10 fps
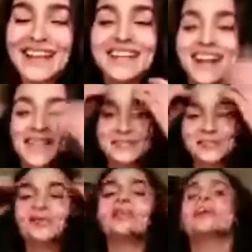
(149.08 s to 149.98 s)
next
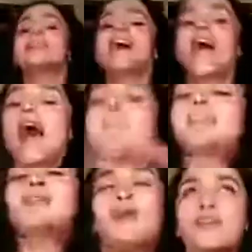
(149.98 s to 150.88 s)
few days. And
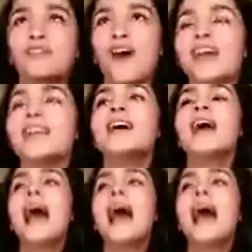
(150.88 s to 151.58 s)
it's a lot of fun.